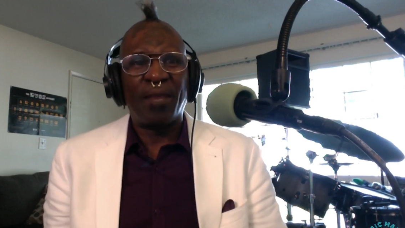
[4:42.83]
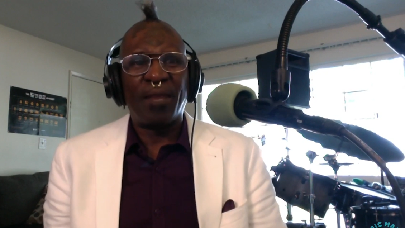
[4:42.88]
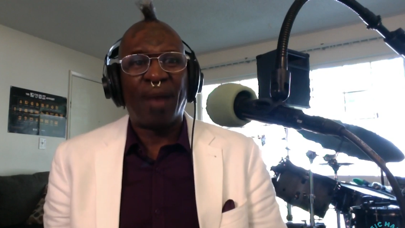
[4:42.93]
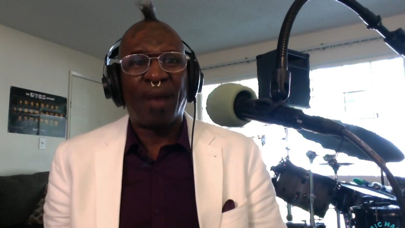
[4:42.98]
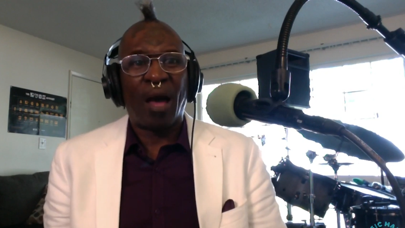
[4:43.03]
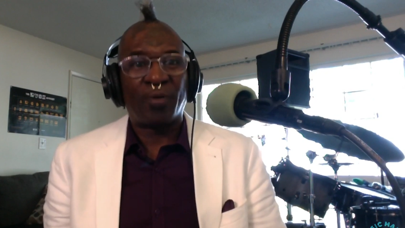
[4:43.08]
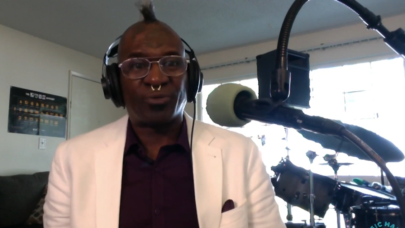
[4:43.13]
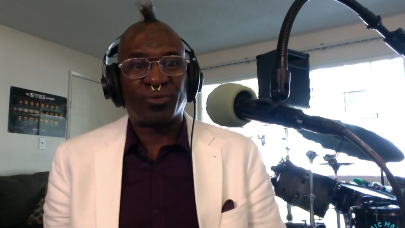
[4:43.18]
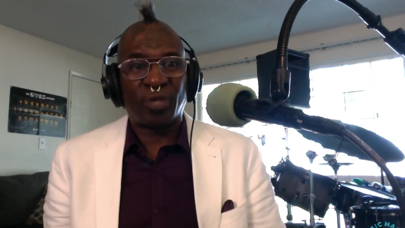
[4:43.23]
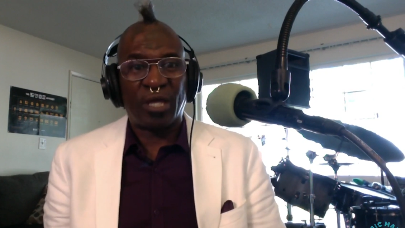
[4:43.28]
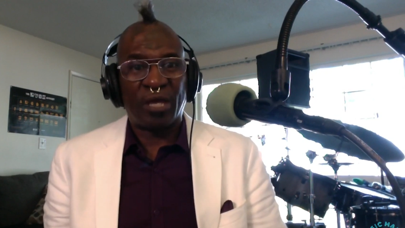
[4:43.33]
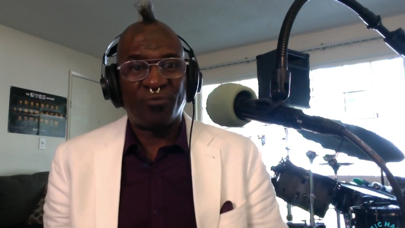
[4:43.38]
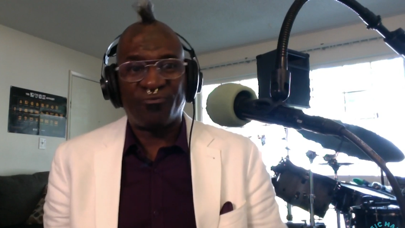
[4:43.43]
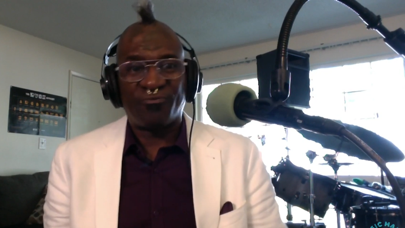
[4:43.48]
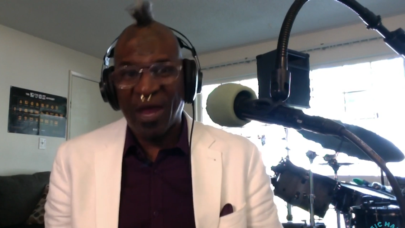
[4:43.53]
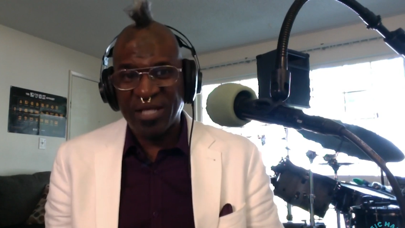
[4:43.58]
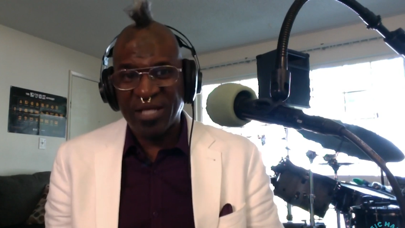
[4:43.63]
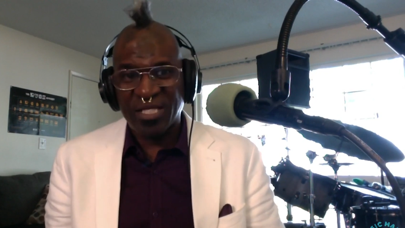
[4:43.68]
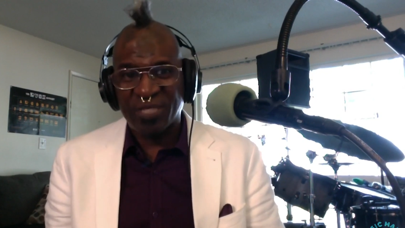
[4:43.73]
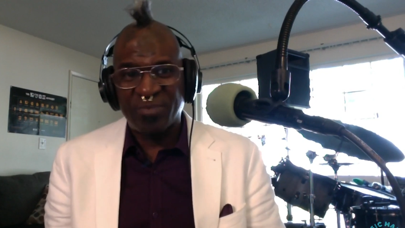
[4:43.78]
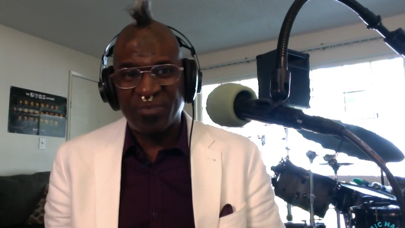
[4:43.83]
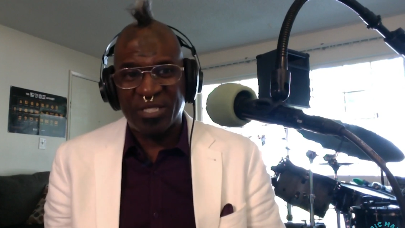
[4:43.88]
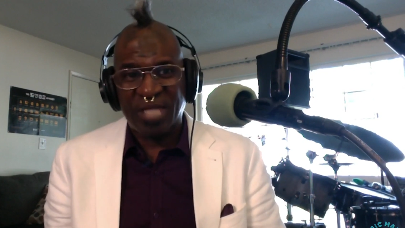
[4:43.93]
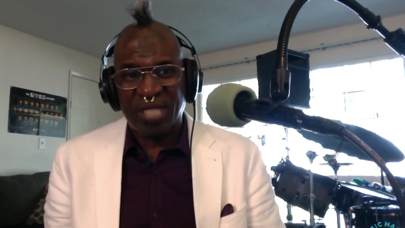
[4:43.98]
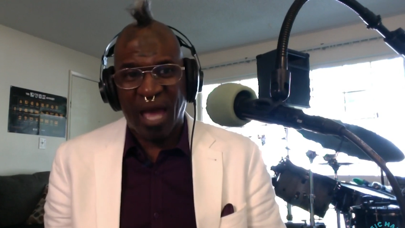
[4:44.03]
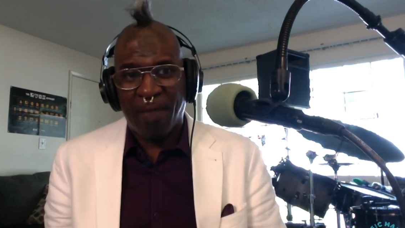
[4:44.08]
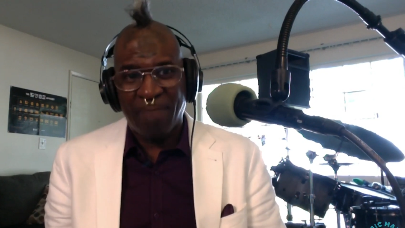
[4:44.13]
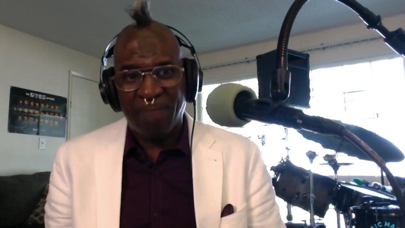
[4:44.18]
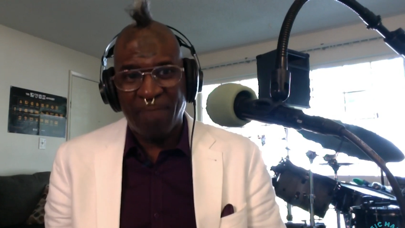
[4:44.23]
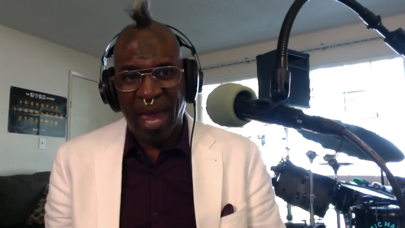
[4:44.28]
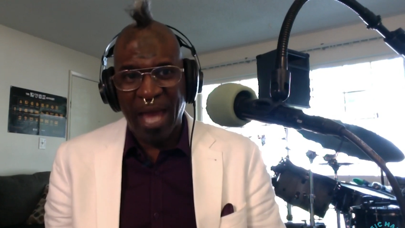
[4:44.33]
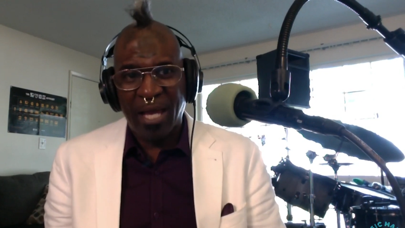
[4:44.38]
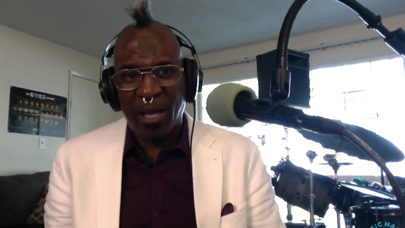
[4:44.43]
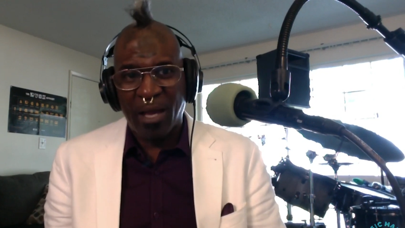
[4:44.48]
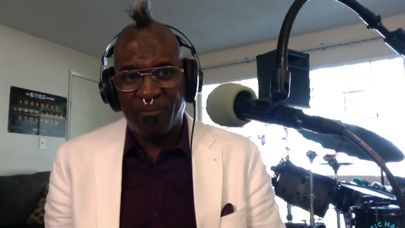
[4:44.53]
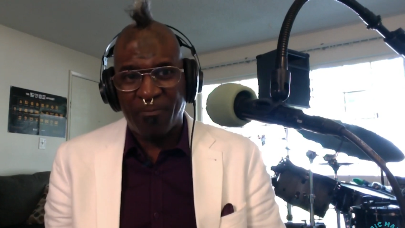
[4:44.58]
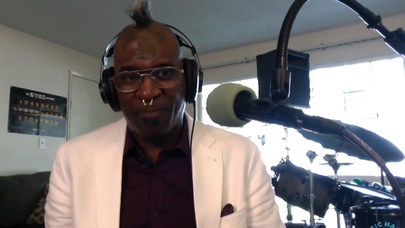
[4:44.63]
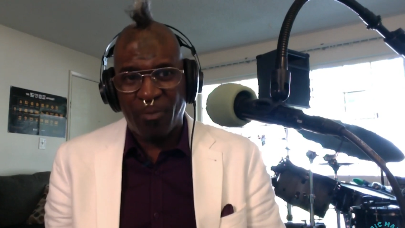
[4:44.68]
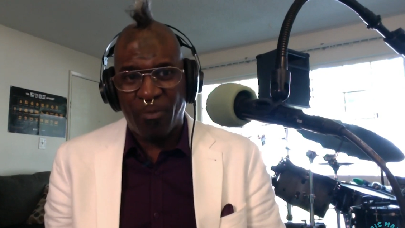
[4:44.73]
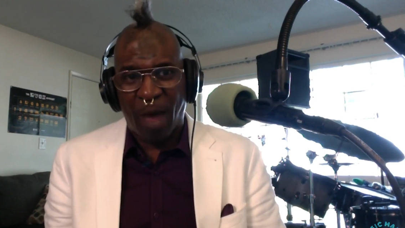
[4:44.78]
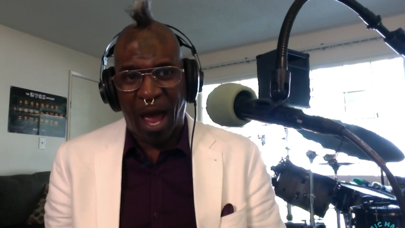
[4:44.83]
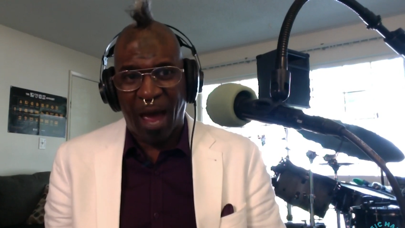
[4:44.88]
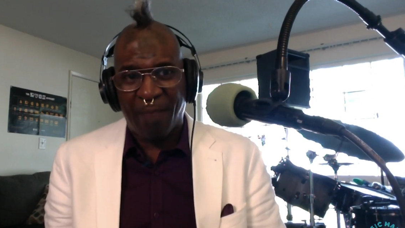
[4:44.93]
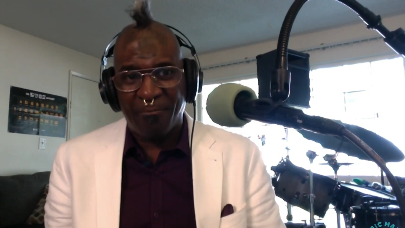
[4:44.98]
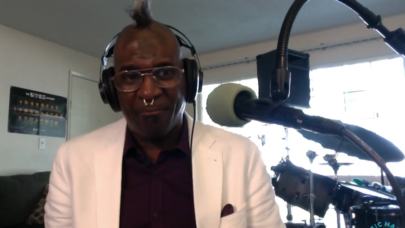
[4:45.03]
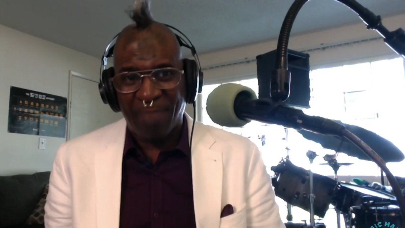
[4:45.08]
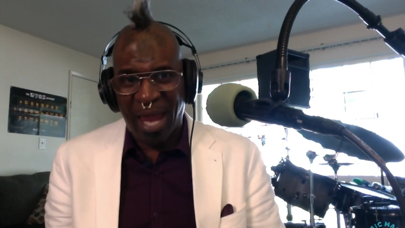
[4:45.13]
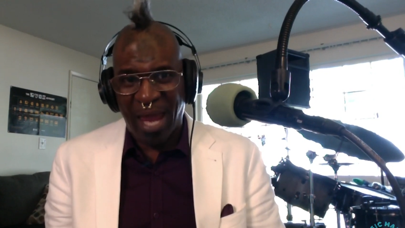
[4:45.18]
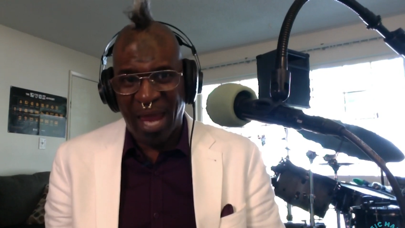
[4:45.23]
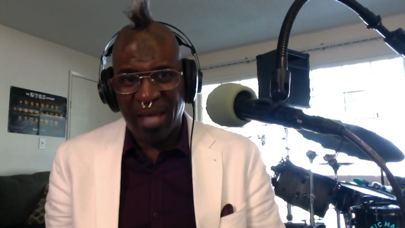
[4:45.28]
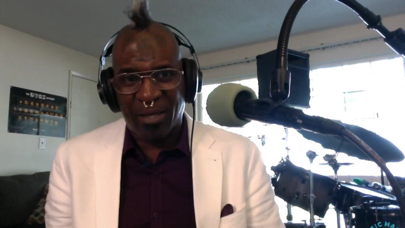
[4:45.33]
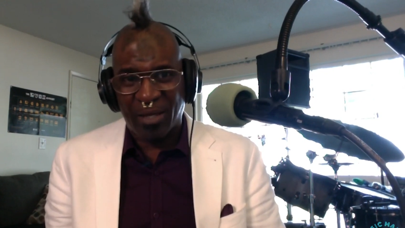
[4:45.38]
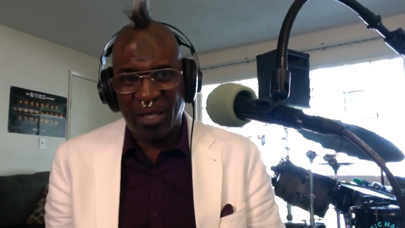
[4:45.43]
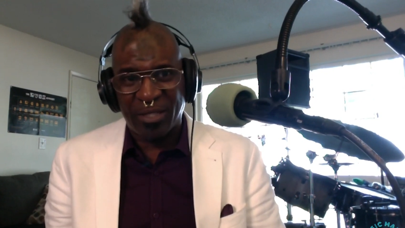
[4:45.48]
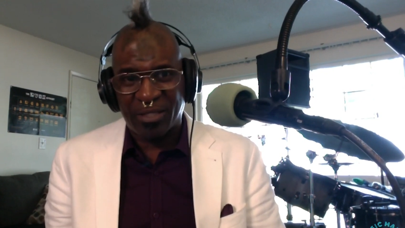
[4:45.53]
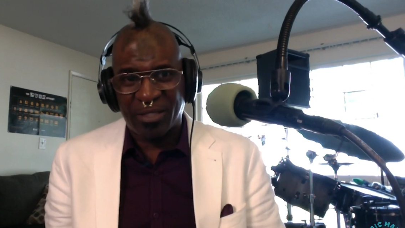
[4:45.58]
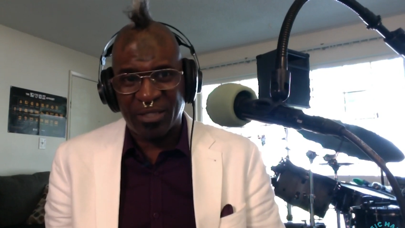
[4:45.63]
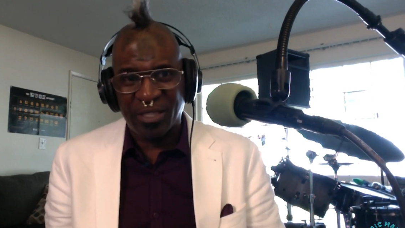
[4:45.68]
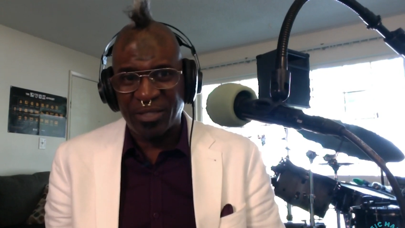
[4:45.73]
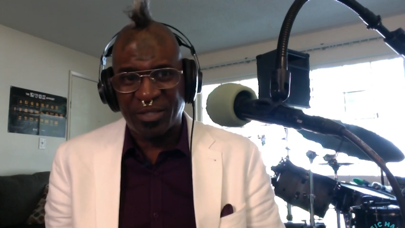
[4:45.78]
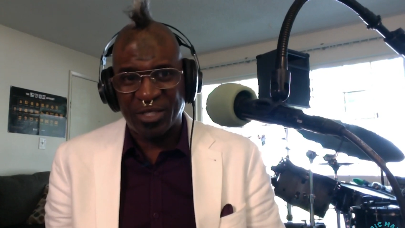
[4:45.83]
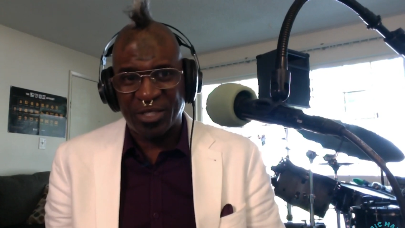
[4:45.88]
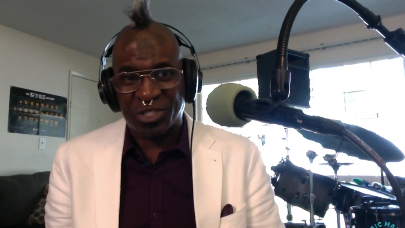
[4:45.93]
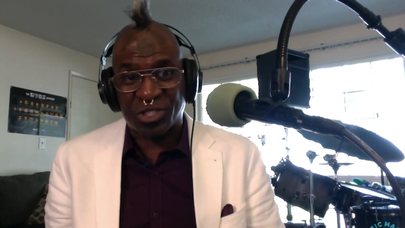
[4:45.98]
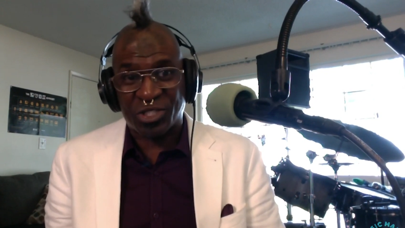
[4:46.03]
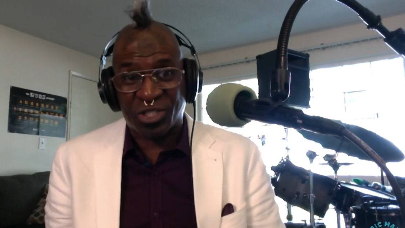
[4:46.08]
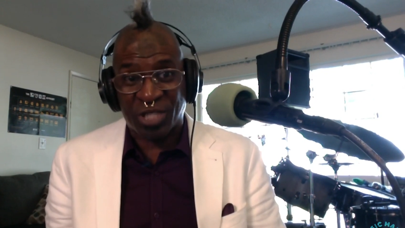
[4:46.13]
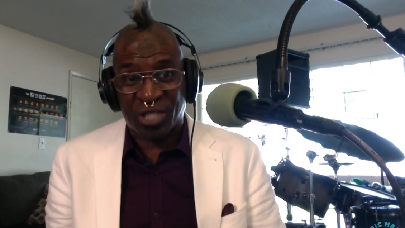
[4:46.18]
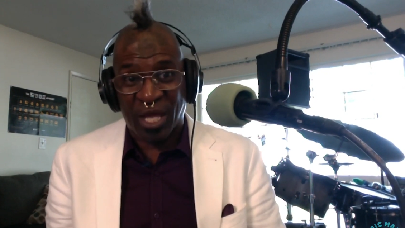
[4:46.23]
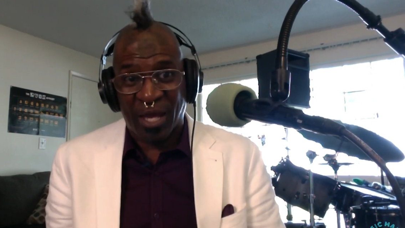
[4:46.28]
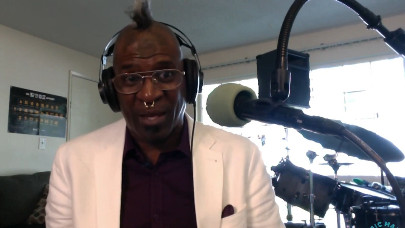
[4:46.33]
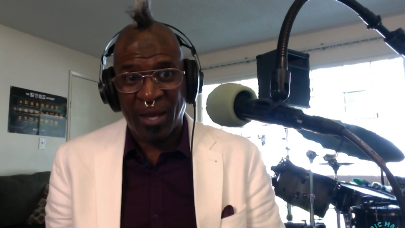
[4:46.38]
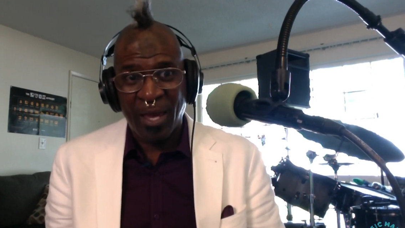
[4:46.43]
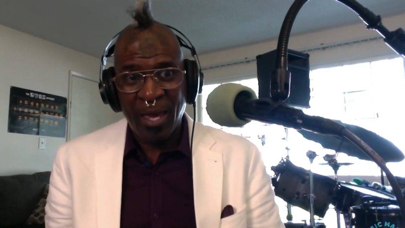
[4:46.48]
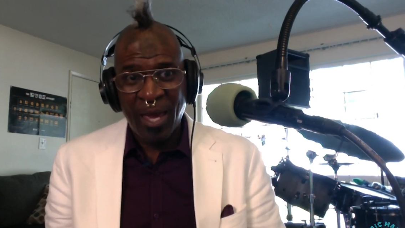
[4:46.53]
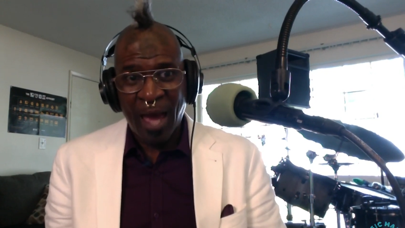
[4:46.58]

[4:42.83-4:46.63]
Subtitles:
about the investments I make into this shit.